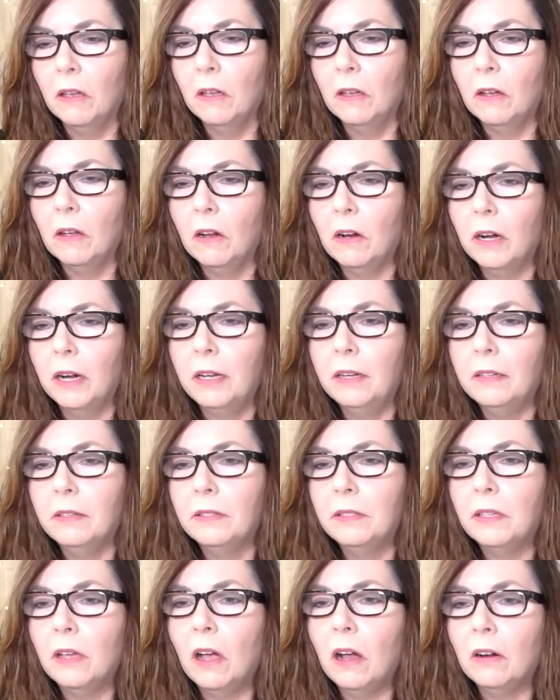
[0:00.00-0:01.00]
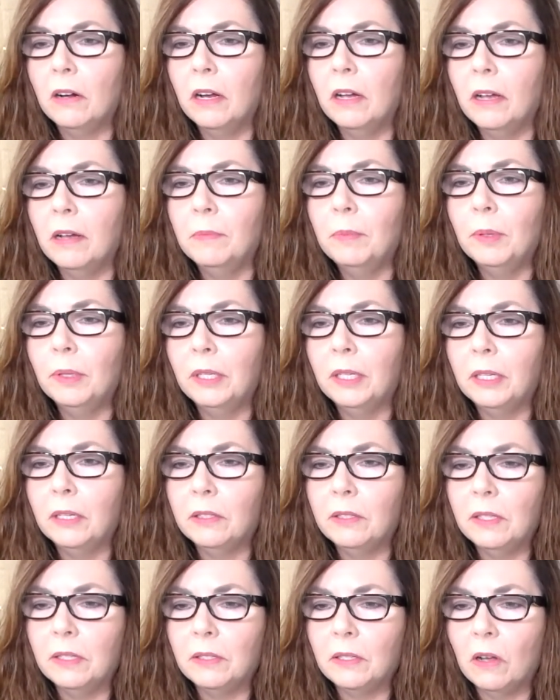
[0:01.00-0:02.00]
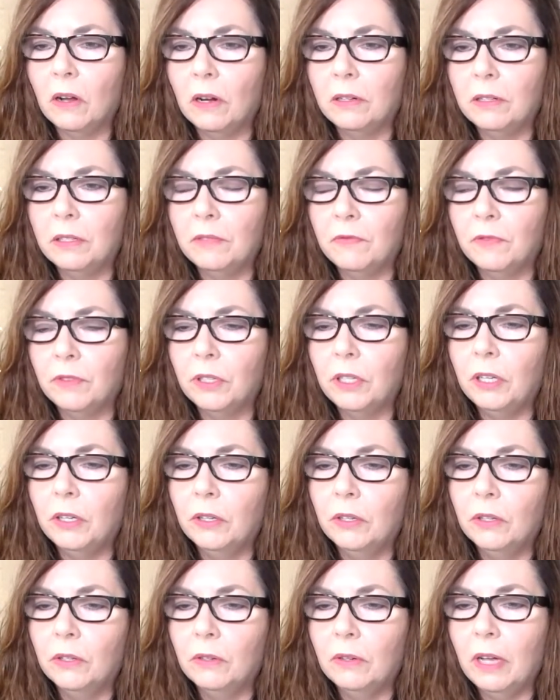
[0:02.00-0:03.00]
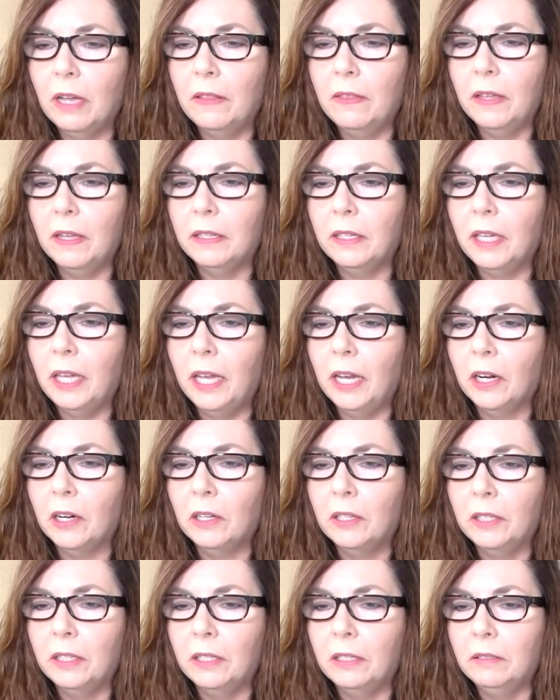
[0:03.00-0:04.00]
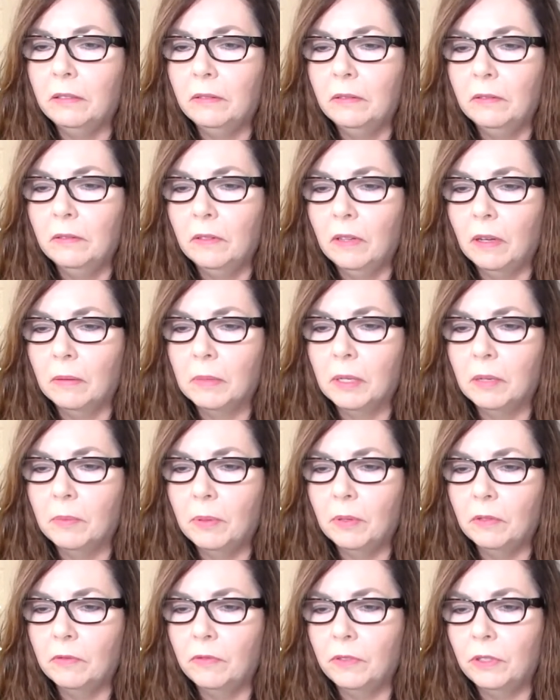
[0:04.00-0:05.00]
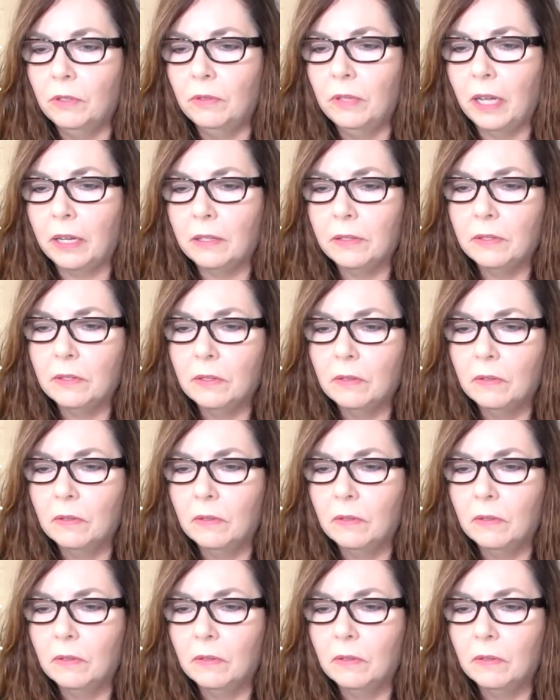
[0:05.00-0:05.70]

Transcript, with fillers: All right. Zara, I'm pulling this. This card is for you. And then Carolyn, I'm going to pull for you next.